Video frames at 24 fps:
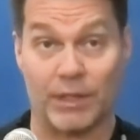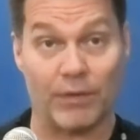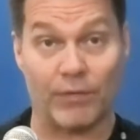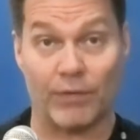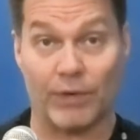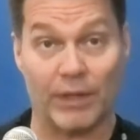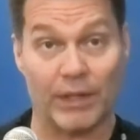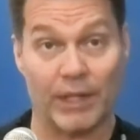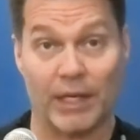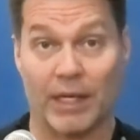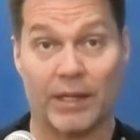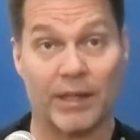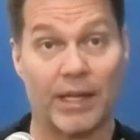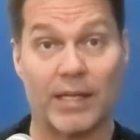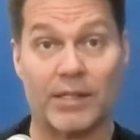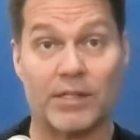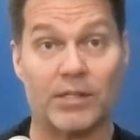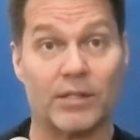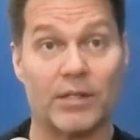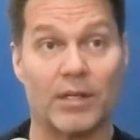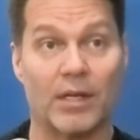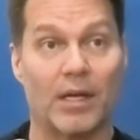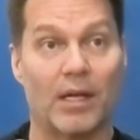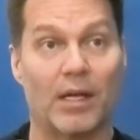differently, and
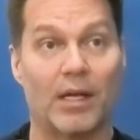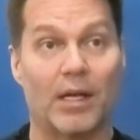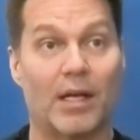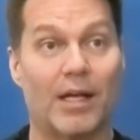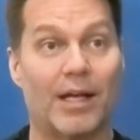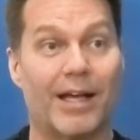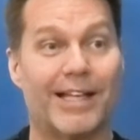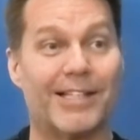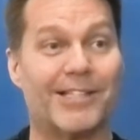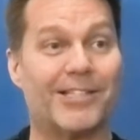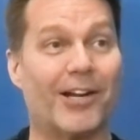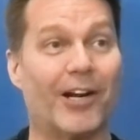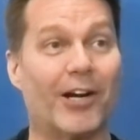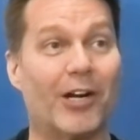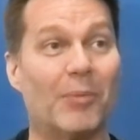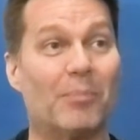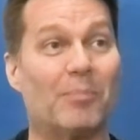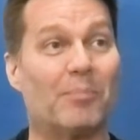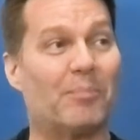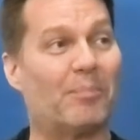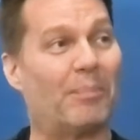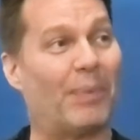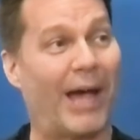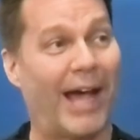it's not a
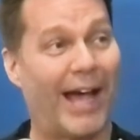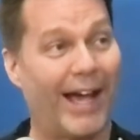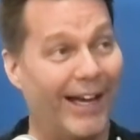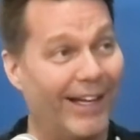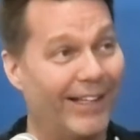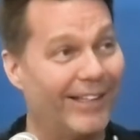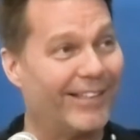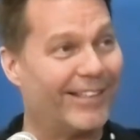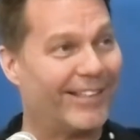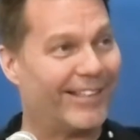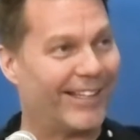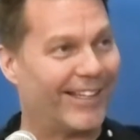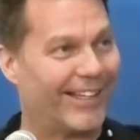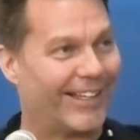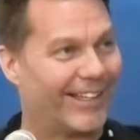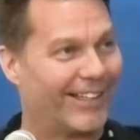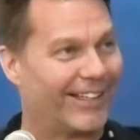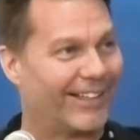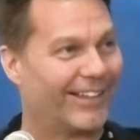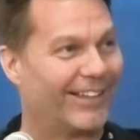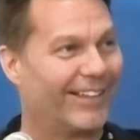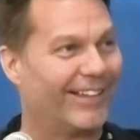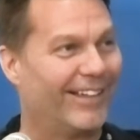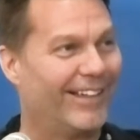bad
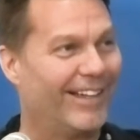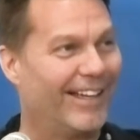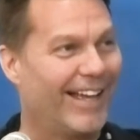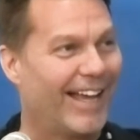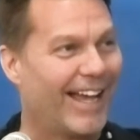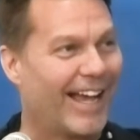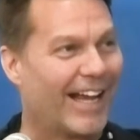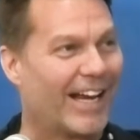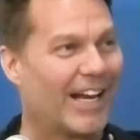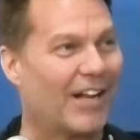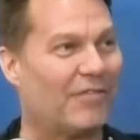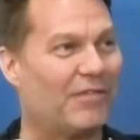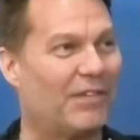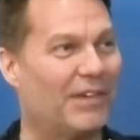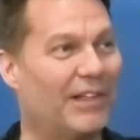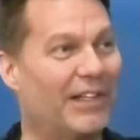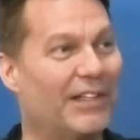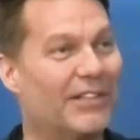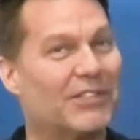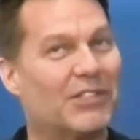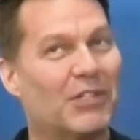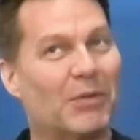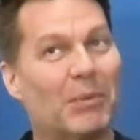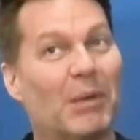thing. And I feel
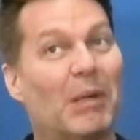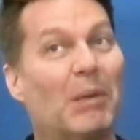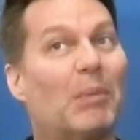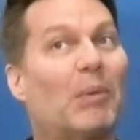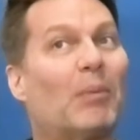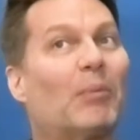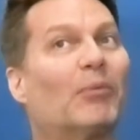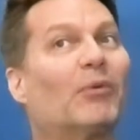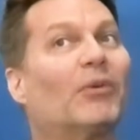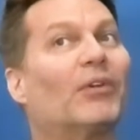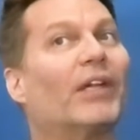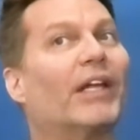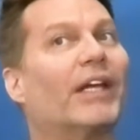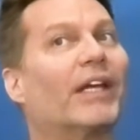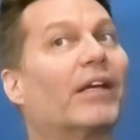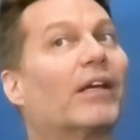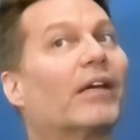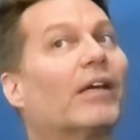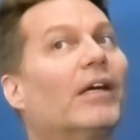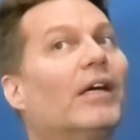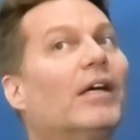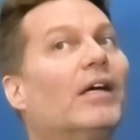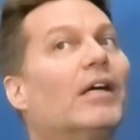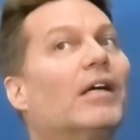like so many people
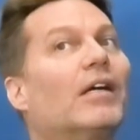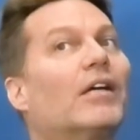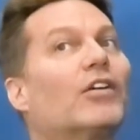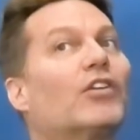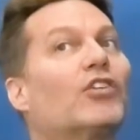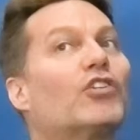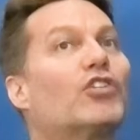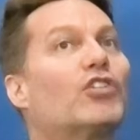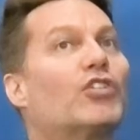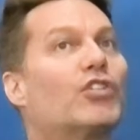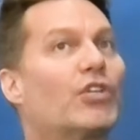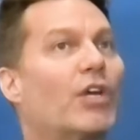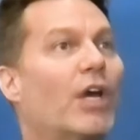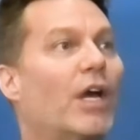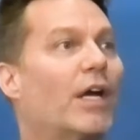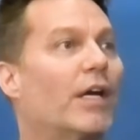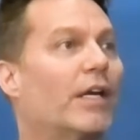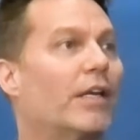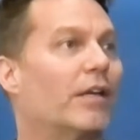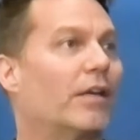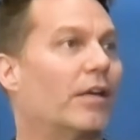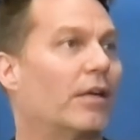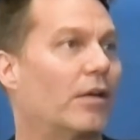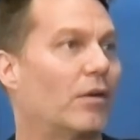like
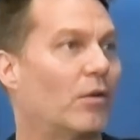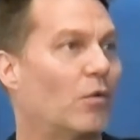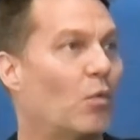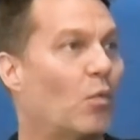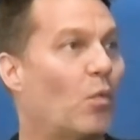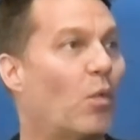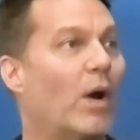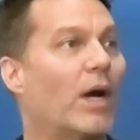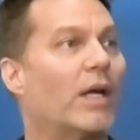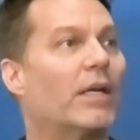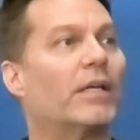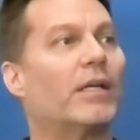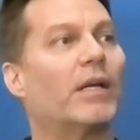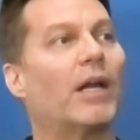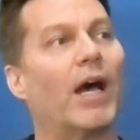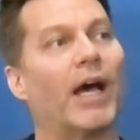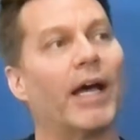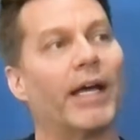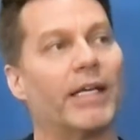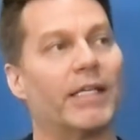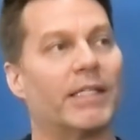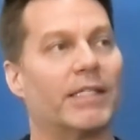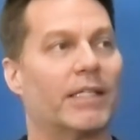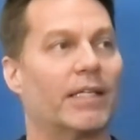shun one
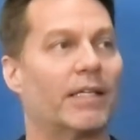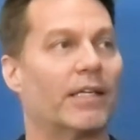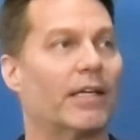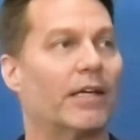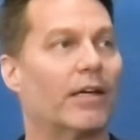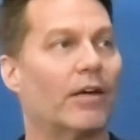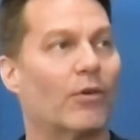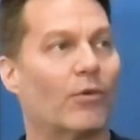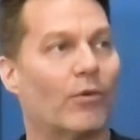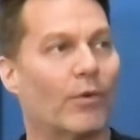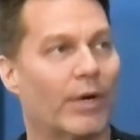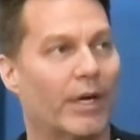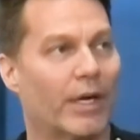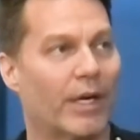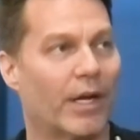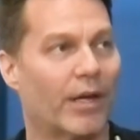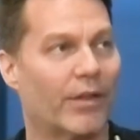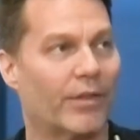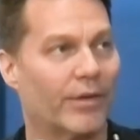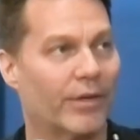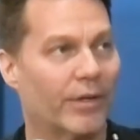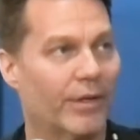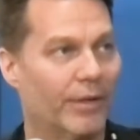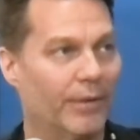idea or
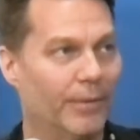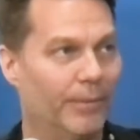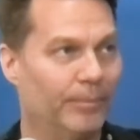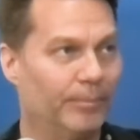another.